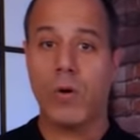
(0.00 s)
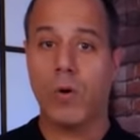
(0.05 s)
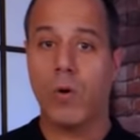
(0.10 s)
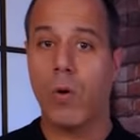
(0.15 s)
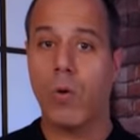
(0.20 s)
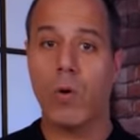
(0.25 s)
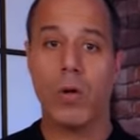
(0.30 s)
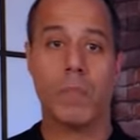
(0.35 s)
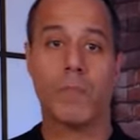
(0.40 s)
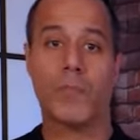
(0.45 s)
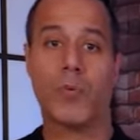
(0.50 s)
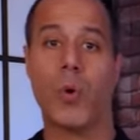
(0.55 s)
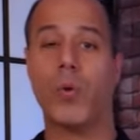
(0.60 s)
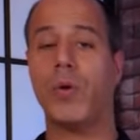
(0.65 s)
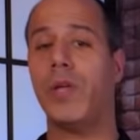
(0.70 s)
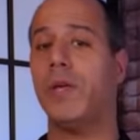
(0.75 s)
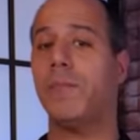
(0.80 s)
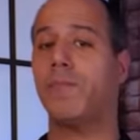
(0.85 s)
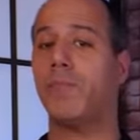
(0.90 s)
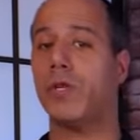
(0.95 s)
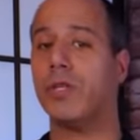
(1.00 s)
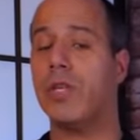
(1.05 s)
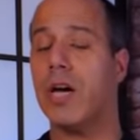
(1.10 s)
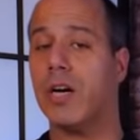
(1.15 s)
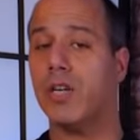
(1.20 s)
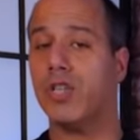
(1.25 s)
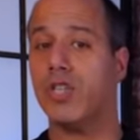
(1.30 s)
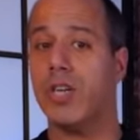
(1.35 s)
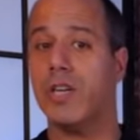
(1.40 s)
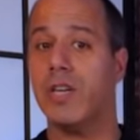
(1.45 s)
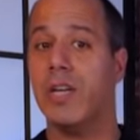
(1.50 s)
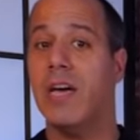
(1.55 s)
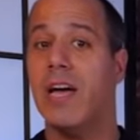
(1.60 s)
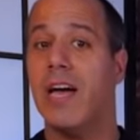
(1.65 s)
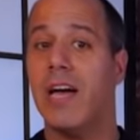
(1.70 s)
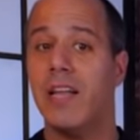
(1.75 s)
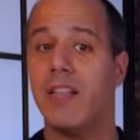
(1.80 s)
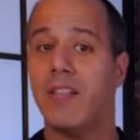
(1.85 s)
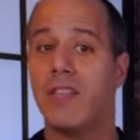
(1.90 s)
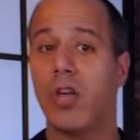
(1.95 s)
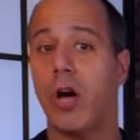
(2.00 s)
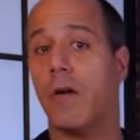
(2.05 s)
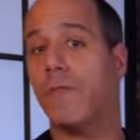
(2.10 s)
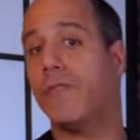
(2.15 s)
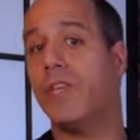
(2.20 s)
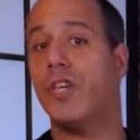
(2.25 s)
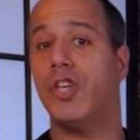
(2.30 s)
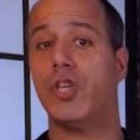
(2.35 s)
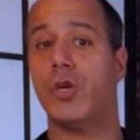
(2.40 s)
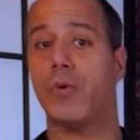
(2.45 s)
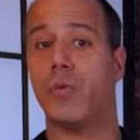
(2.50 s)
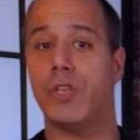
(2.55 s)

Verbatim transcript: coral protein production and soft tissue